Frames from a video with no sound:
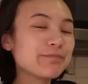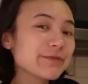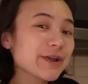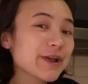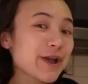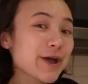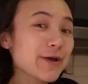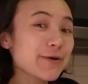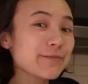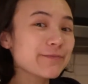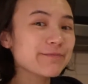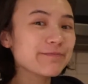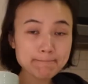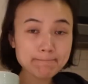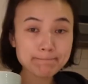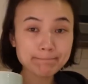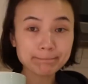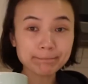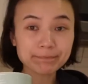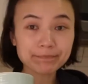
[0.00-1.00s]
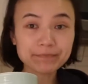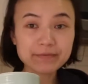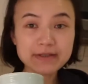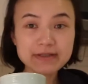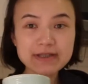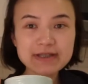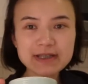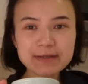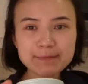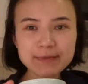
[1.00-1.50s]
you know,
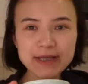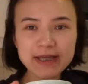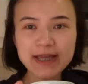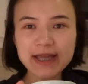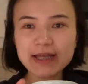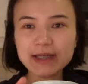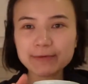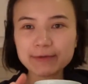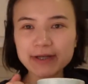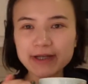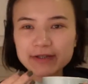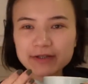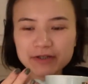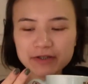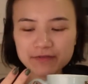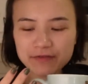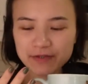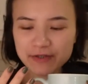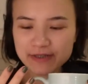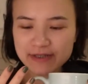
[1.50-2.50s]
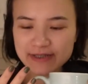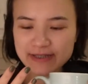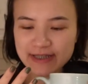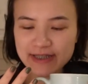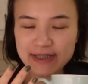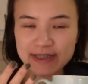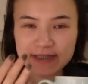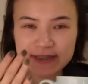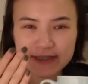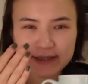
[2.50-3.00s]
since I'm here anyway, I don't know if you can see
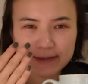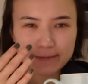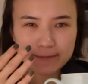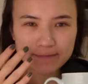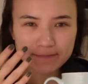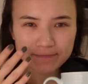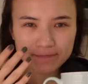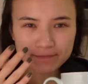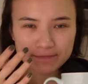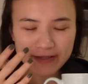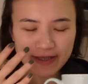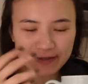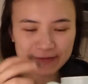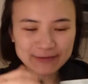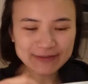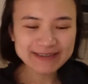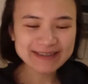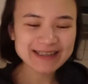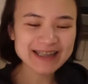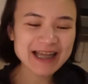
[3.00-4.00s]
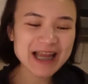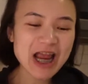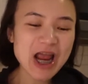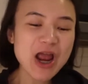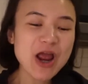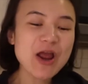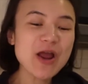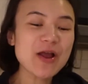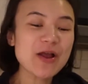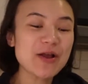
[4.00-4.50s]
these nails.
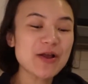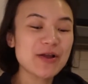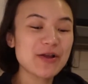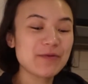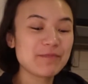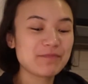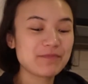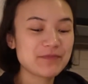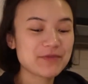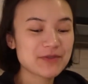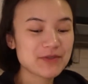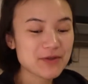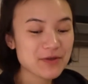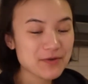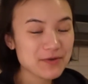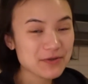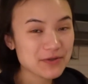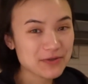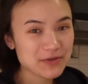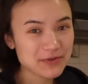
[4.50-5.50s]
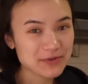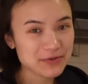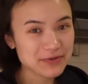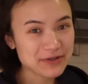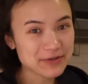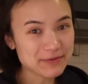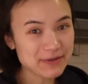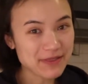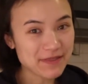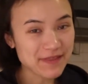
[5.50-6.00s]
So the story
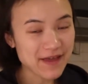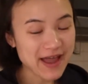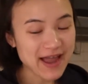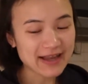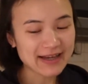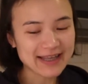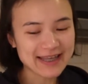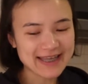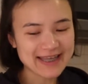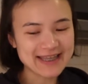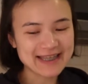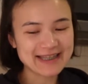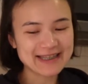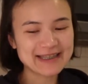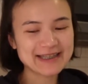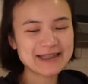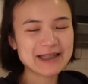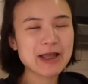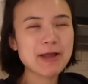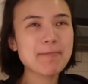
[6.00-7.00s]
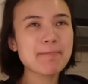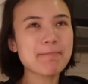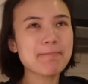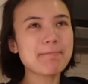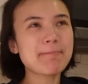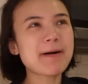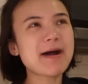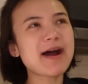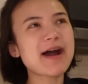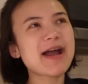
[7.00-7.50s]
with that is
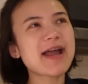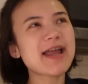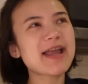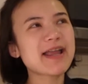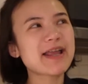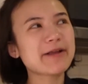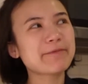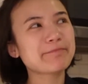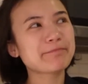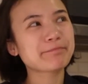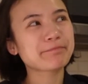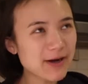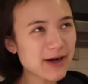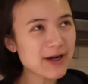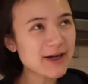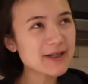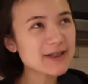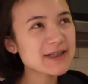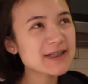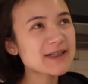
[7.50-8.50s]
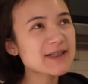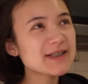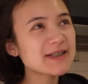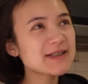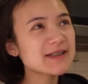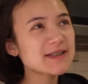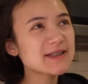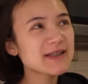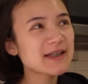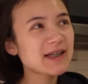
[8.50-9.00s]
my
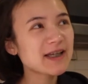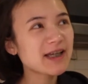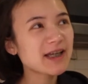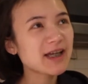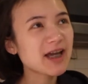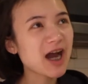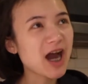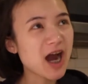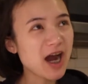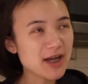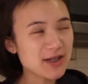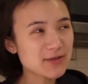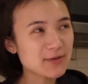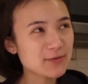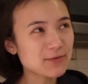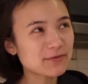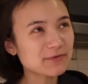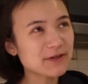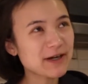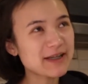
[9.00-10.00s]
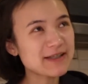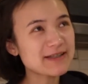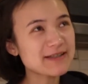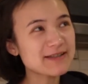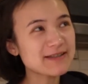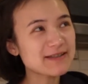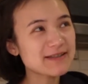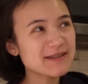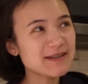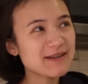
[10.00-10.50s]
partner's high school
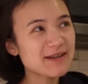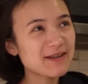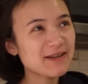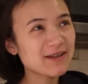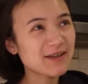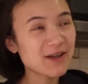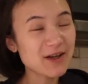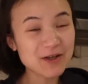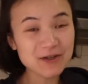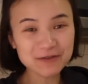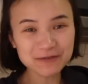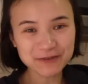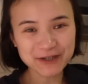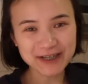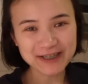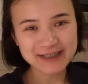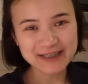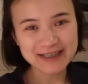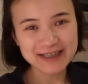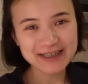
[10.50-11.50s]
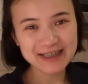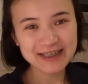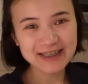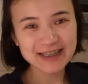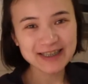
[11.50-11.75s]
friend's girlfriend